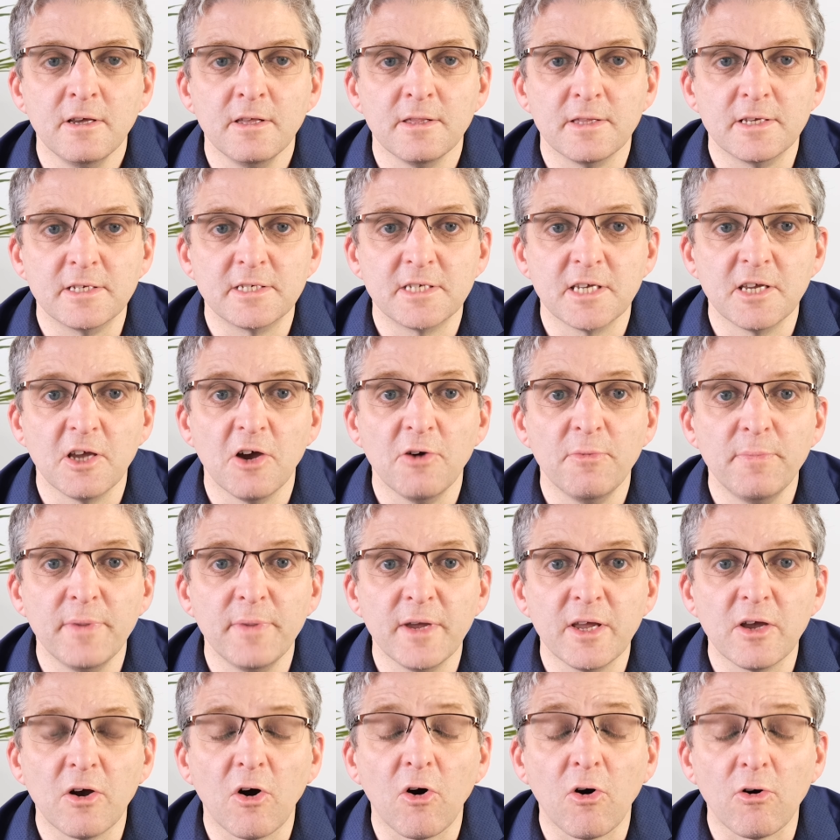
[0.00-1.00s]
The COP
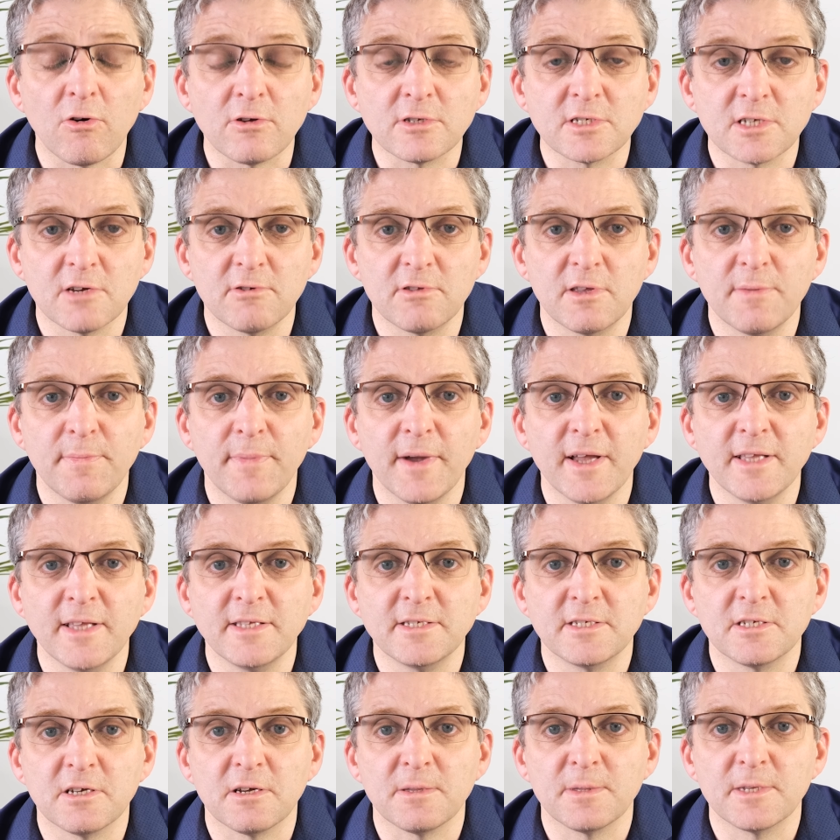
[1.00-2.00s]
also
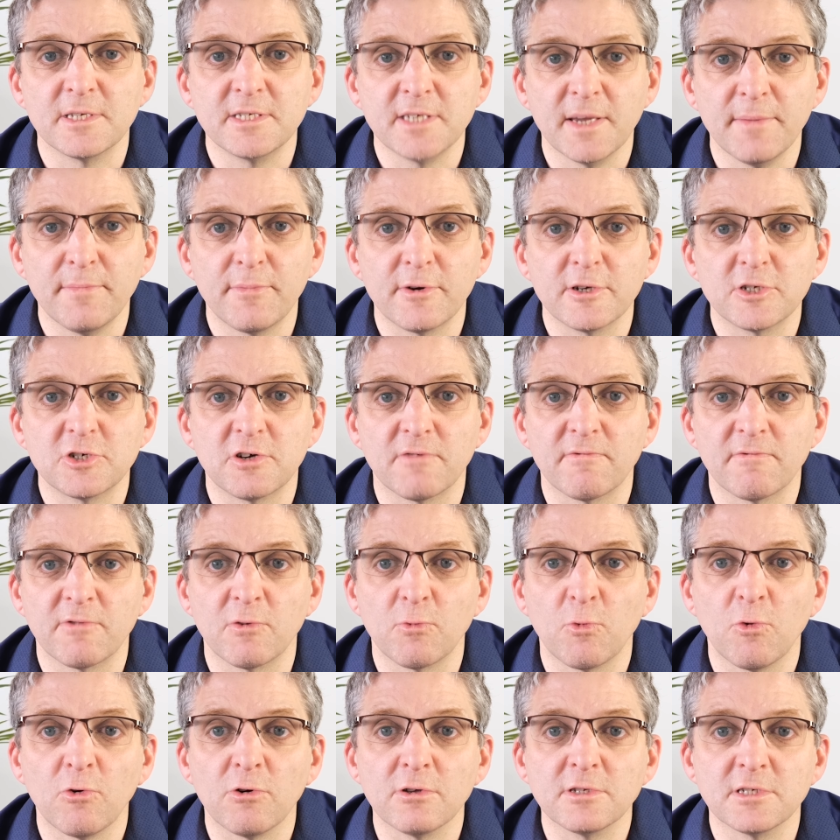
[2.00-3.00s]
depends on the temperature of the
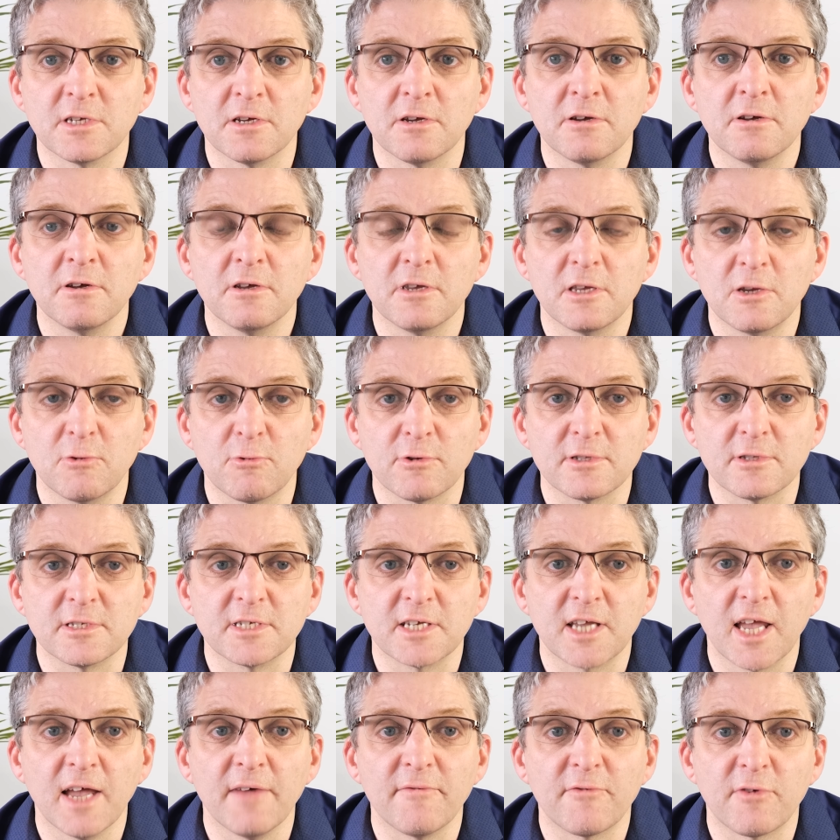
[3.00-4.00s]
water you want to
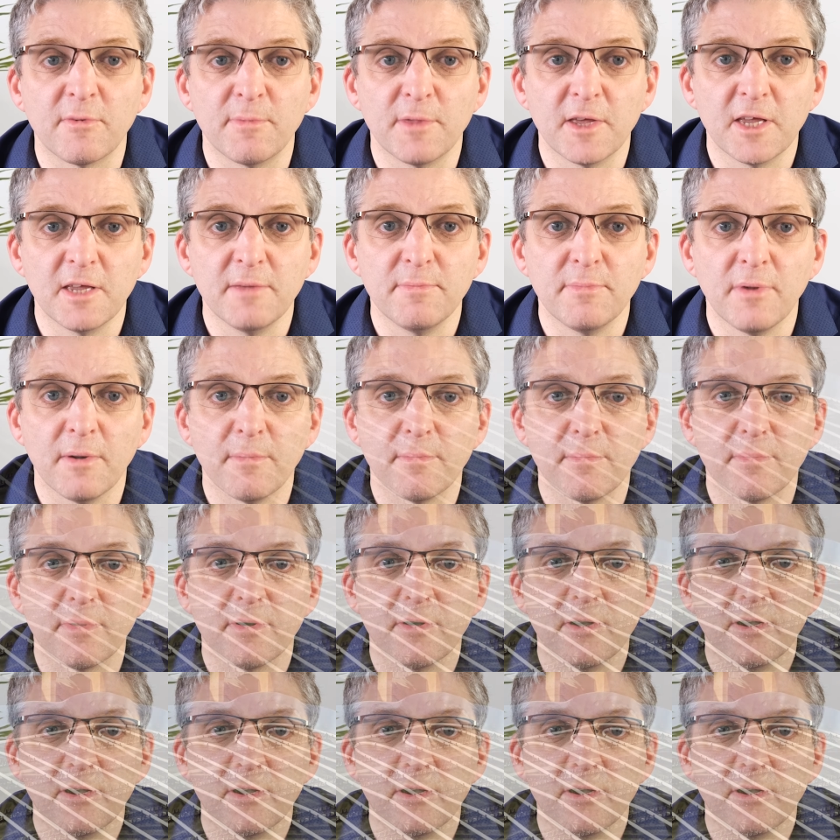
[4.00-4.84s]
get from the heat pump.